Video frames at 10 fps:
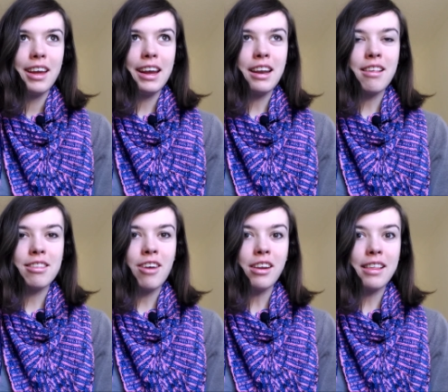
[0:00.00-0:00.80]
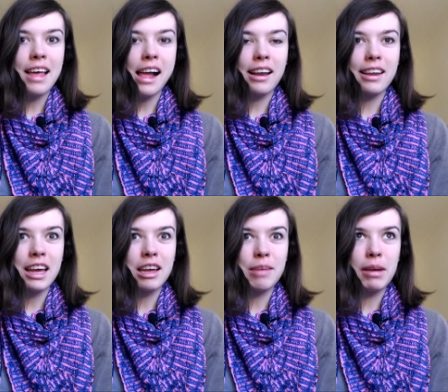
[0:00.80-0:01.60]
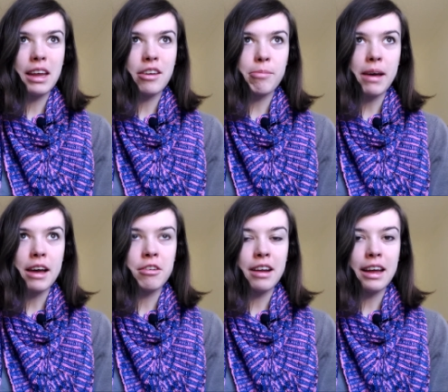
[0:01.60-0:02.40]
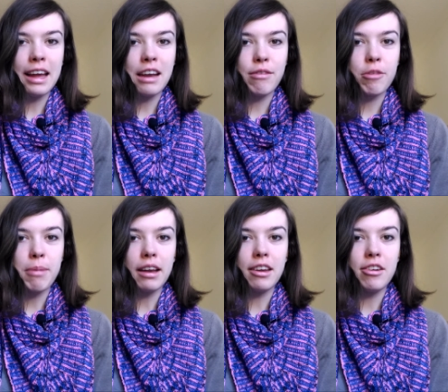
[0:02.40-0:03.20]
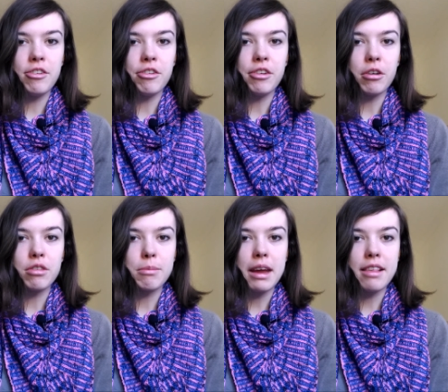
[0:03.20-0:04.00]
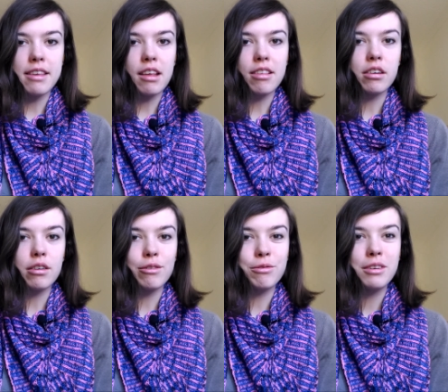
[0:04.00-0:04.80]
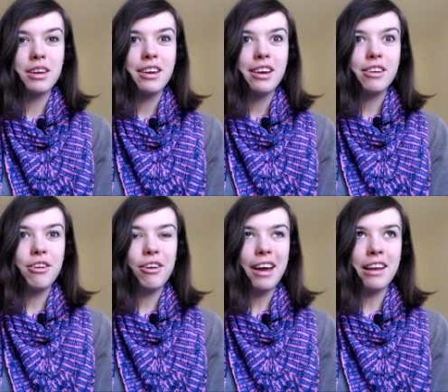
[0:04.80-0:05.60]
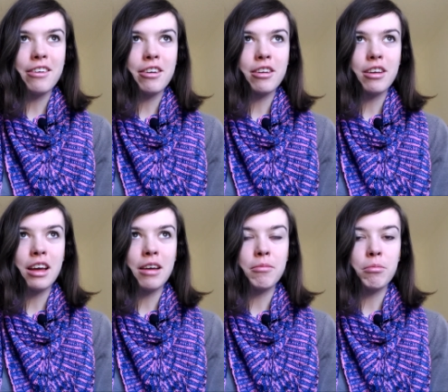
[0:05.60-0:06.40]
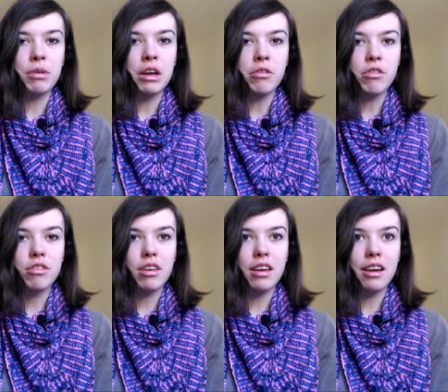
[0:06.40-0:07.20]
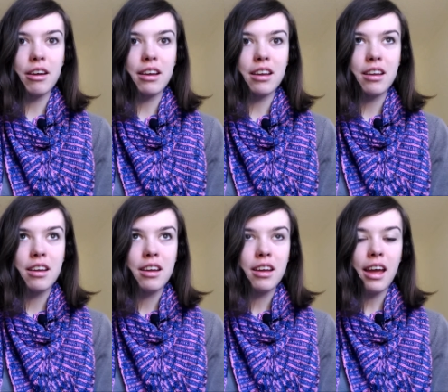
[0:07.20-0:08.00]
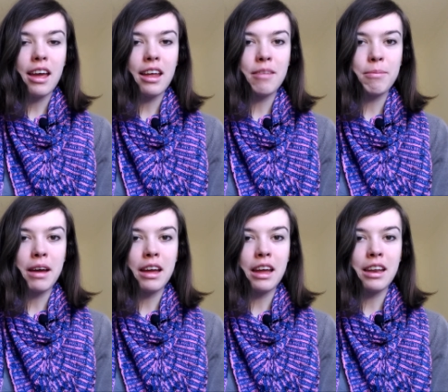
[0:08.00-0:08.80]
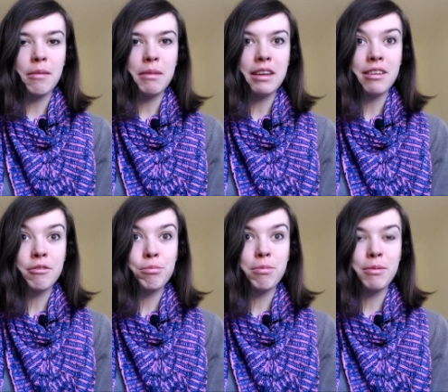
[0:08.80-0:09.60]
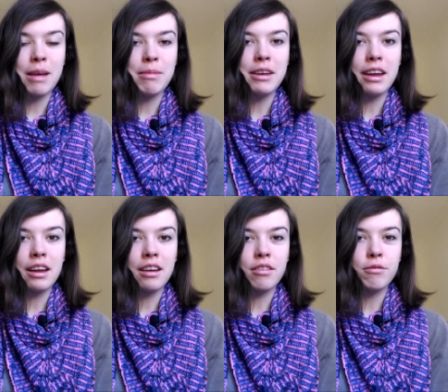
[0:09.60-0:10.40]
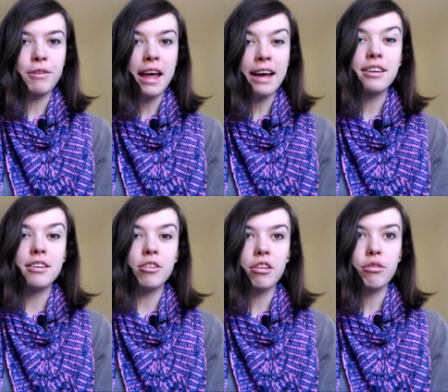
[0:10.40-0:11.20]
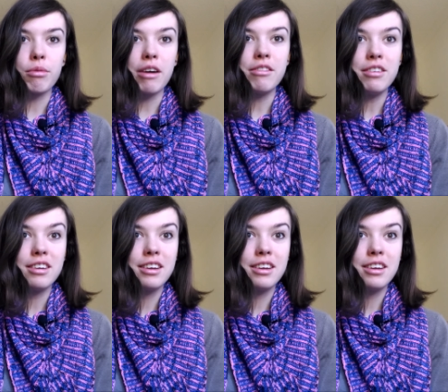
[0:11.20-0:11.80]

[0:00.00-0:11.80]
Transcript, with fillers: It is not exactly a beginner's pattern. I kind of expect you to know the basics of two-color um, brioche. And by and I mean uh, knitting flat, not in the round.